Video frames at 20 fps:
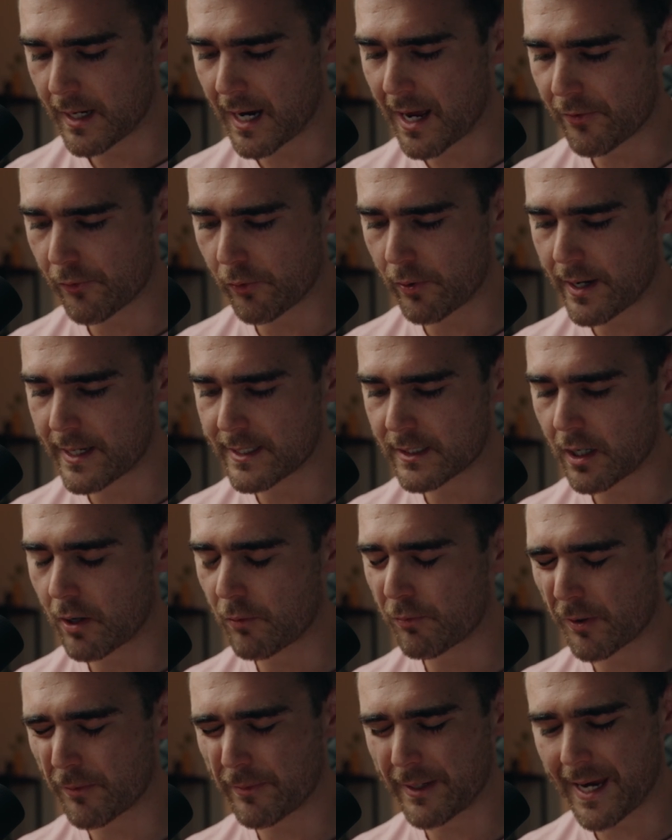Otherwise,
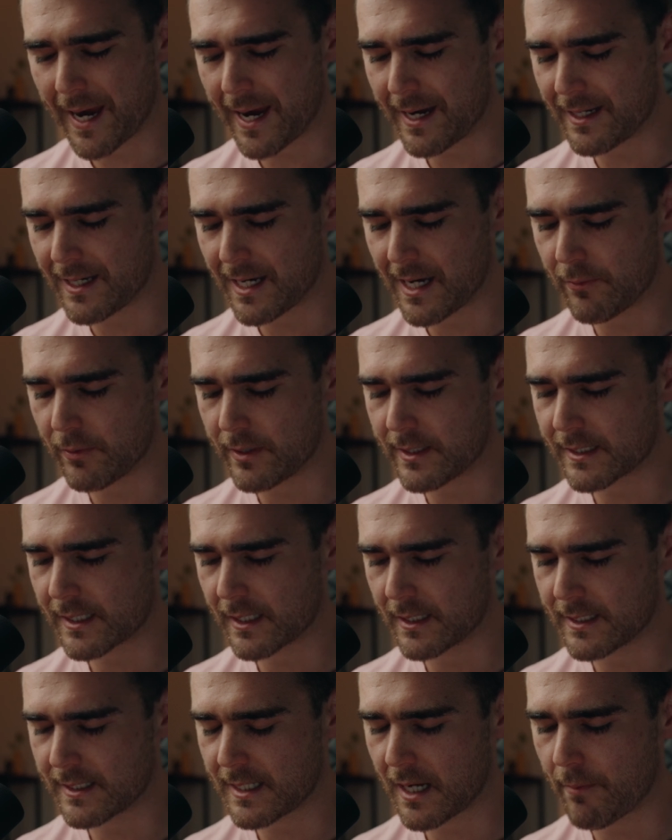I'll probably eat it, and we're just
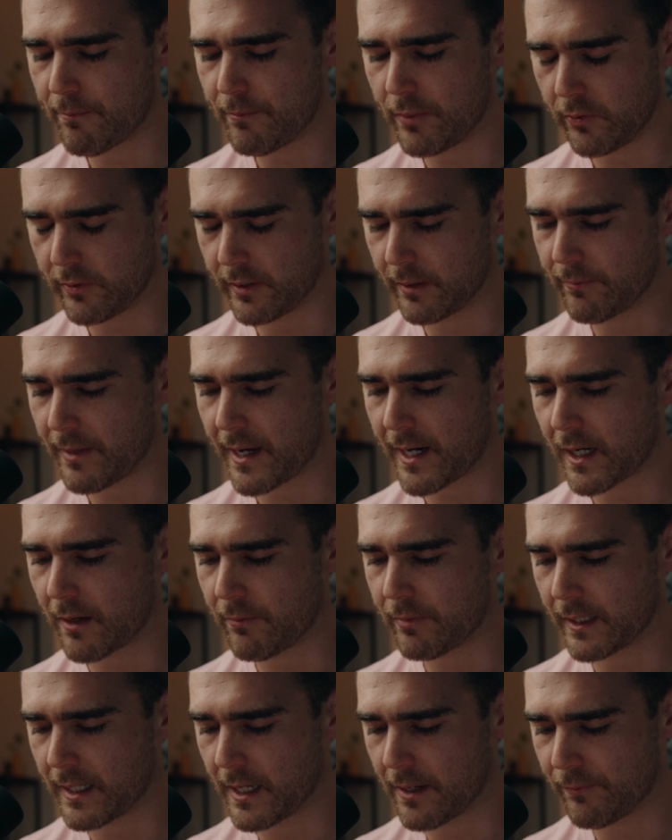going to start building back
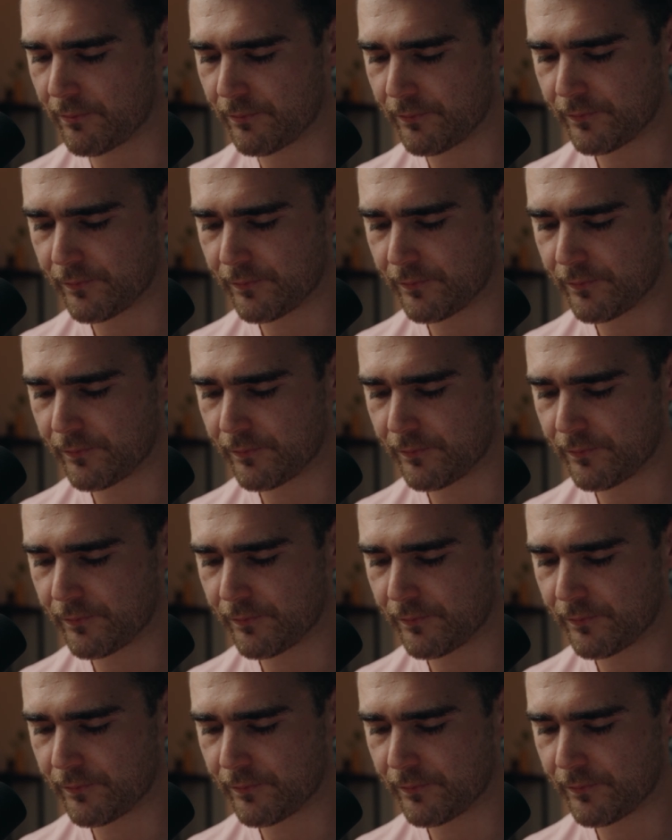up again.